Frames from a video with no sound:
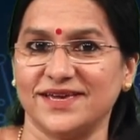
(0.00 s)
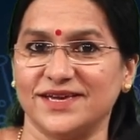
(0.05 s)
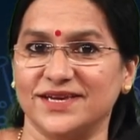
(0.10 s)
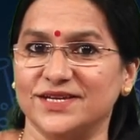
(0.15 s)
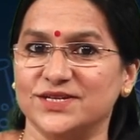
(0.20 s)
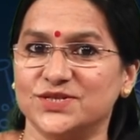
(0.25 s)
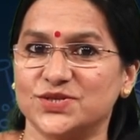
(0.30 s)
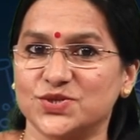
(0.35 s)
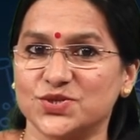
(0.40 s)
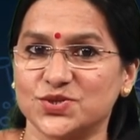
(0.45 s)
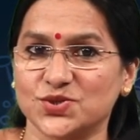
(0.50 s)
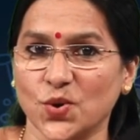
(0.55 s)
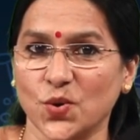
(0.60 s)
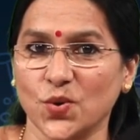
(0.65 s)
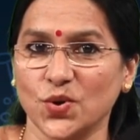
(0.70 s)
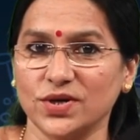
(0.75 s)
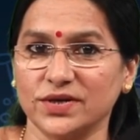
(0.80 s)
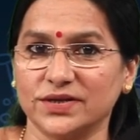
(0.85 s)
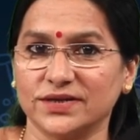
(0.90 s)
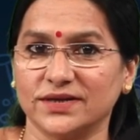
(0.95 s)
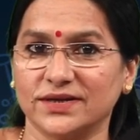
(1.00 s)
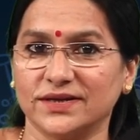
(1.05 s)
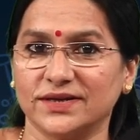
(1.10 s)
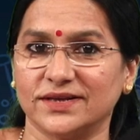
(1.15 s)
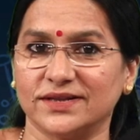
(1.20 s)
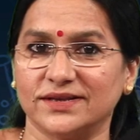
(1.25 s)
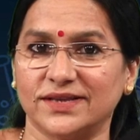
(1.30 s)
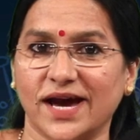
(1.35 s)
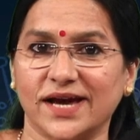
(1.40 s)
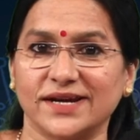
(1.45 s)
He is told
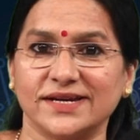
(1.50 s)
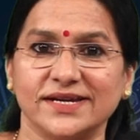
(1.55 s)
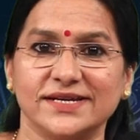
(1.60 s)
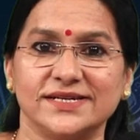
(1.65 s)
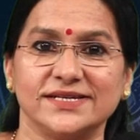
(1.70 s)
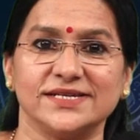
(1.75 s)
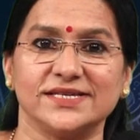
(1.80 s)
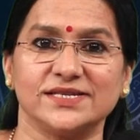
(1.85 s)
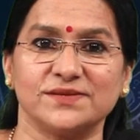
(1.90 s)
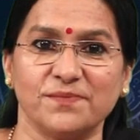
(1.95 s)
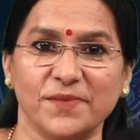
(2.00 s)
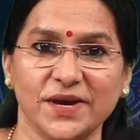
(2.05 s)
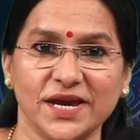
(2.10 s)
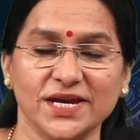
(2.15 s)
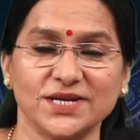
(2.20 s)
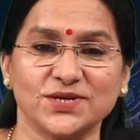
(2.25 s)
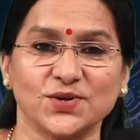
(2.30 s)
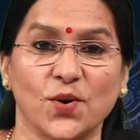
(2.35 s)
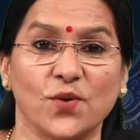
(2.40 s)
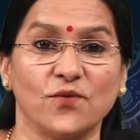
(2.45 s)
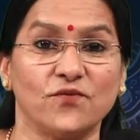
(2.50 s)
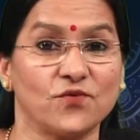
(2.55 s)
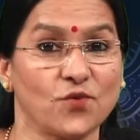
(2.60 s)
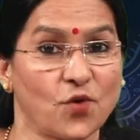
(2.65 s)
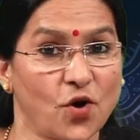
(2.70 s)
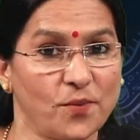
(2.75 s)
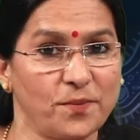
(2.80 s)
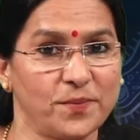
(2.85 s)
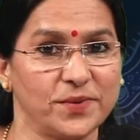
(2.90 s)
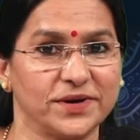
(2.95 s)
that it is made of
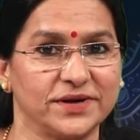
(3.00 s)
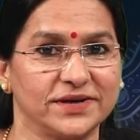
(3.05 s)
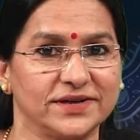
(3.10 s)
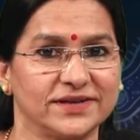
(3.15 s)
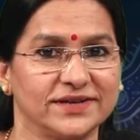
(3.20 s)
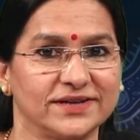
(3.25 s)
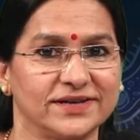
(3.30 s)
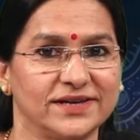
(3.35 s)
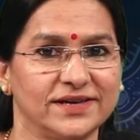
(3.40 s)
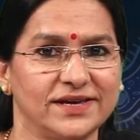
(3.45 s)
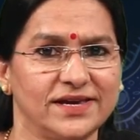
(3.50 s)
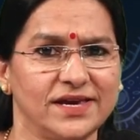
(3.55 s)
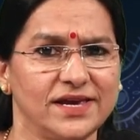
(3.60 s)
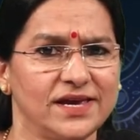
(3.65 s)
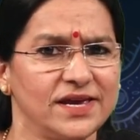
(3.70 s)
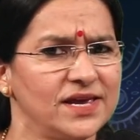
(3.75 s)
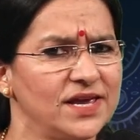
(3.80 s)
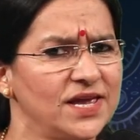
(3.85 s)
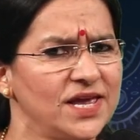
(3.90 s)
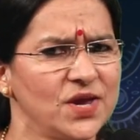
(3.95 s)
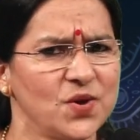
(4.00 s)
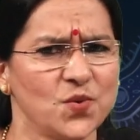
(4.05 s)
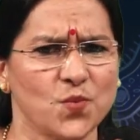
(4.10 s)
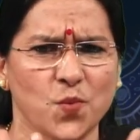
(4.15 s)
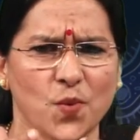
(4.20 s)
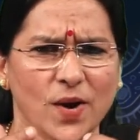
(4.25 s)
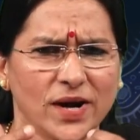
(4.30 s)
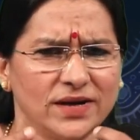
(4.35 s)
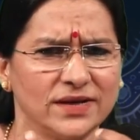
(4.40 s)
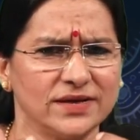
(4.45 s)
copper. He
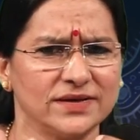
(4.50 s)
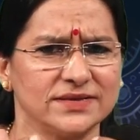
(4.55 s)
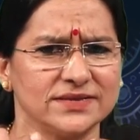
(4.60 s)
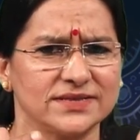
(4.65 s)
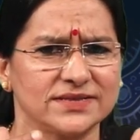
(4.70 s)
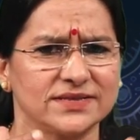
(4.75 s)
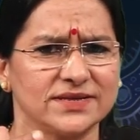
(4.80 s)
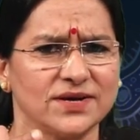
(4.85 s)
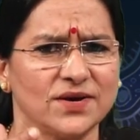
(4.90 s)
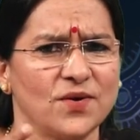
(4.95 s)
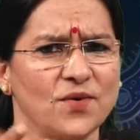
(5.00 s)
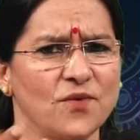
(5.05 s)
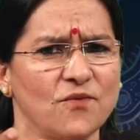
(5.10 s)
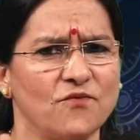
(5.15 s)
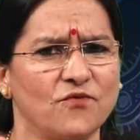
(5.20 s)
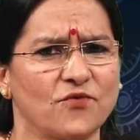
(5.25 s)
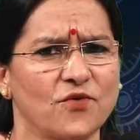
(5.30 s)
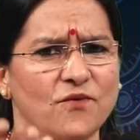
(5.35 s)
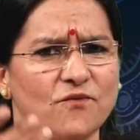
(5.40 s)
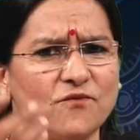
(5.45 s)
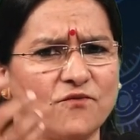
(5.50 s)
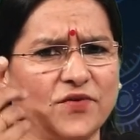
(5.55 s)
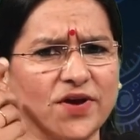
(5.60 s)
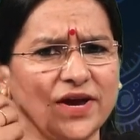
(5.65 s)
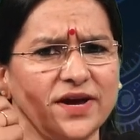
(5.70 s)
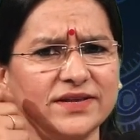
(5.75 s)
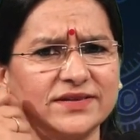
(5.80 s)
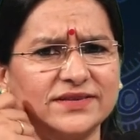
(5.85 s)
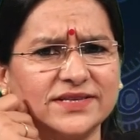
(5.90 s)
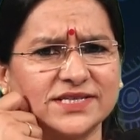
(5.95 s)
wonders from
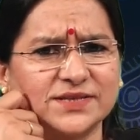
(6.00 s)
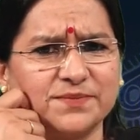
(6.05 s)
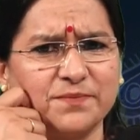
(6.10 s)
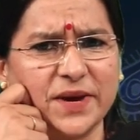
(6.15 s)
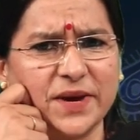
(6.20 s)
where this